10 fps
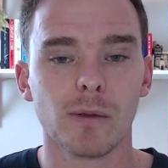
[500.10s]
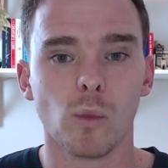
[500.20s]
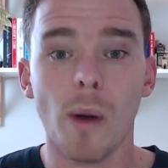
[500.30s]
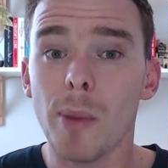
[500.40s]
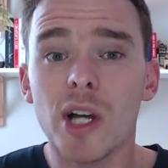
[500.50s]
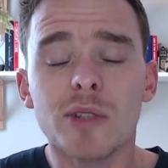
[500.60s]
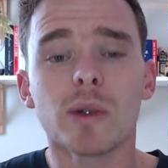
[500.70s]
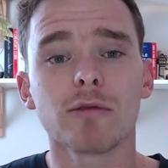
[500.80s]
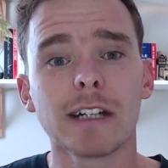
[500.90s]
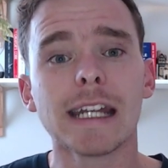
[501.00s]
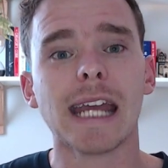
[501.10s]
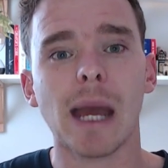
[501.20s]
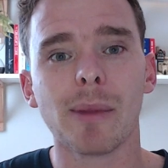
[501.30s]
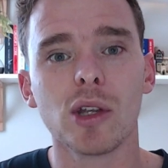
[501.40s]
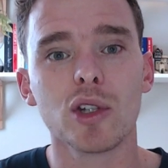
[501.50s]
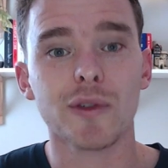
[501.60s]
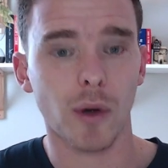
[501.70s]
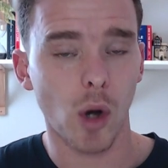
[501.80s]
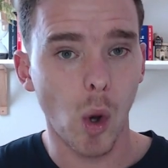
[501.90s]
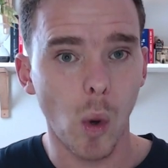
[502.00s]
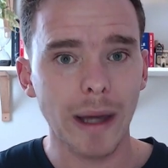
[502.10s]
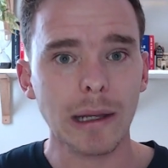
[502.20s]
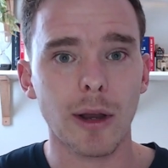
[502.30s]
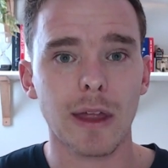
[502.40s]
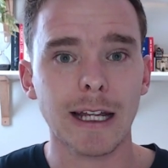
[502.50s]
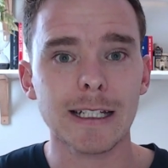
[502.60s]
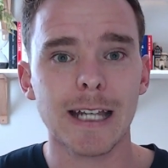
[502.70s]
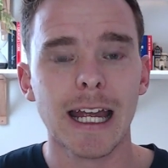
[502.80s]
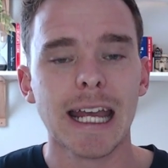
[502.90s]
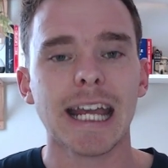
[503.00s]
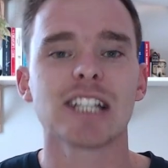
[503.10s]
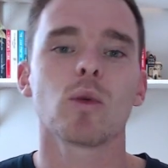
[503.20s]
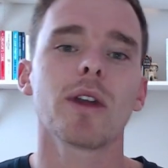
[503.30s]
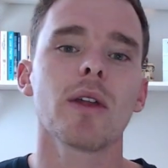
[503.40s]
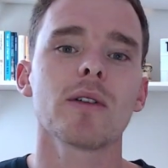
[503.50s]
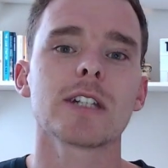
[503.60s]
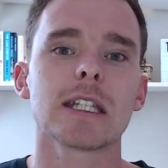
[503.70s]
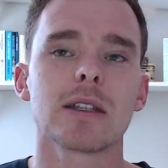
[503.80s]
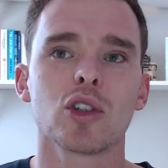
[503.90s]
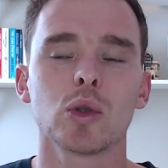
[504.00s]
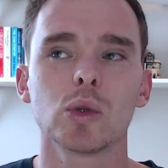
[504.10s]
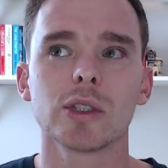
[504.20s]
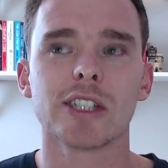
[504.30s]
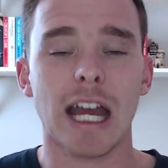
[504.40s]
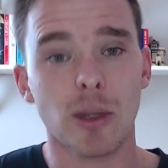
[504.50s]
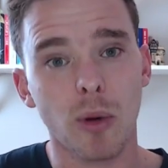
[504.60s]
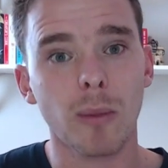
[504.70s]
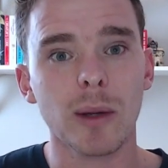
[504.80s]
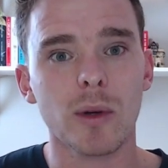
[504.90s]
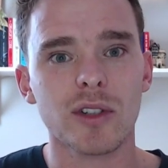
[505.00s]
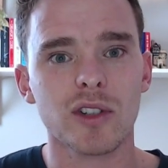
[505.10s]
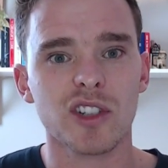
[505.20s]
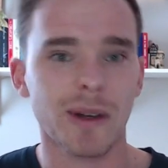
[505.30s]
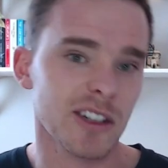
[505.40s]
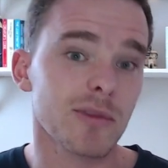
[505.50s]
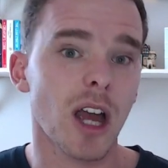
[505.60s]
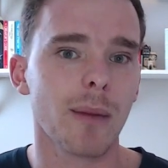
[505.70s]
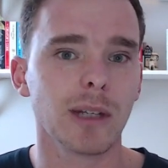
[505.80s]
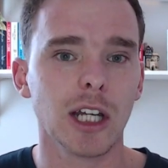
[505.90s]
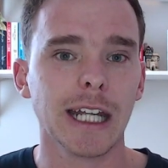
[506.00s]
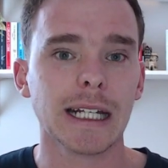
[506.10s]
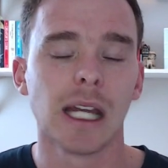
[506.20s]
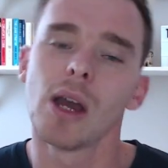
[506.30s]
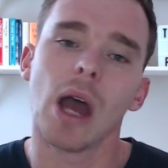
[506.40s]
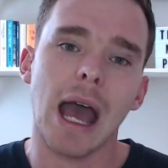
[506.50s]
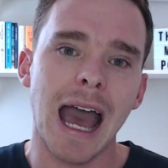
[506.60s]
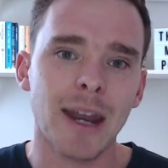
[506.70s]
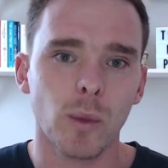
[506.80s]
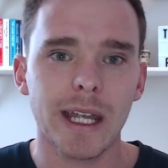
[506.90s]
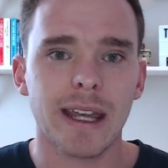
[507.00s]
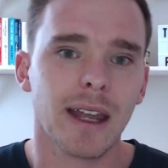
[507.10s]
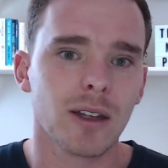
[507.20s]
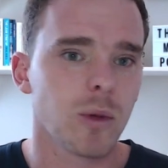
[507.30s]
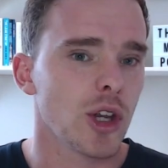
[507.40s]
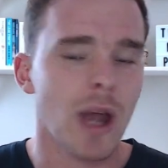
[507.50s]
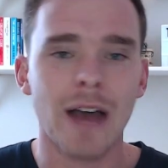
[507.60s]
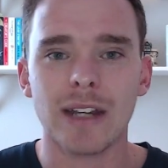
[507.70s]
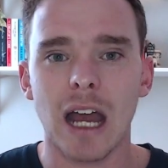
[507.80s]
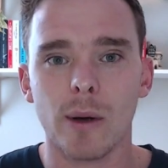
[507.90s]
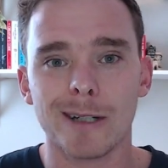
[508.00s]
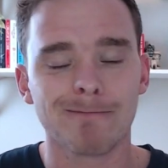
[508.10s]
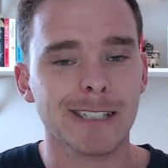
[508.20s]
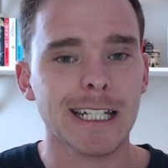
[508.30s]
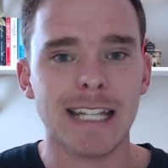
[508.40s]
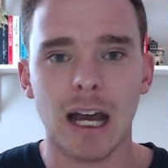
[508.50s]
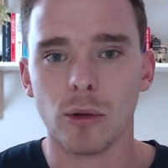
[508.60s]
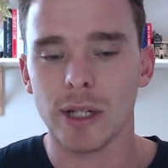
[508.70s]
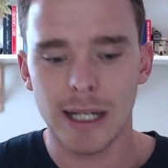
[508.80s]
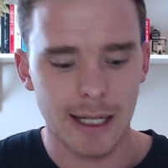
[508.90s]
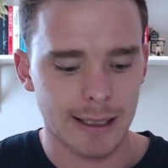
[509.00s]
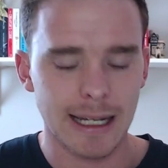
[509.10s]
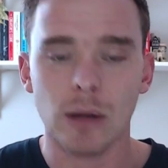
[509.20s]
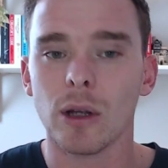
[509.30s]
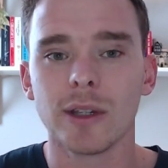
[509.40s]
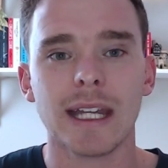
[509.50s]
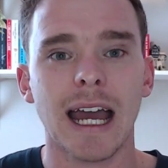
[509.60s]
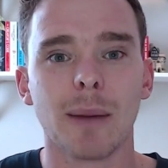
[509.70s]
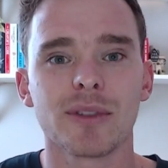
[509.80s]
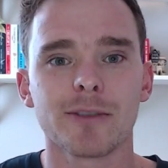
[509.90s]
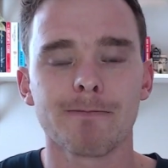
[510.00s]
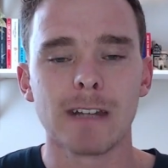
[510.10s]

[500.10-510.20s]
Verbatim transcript: 1Password really can be used for quite a lot of things. It's one of those tools that you probably want to spend some time learning at a weekend when you have an hour, sit down, download the apps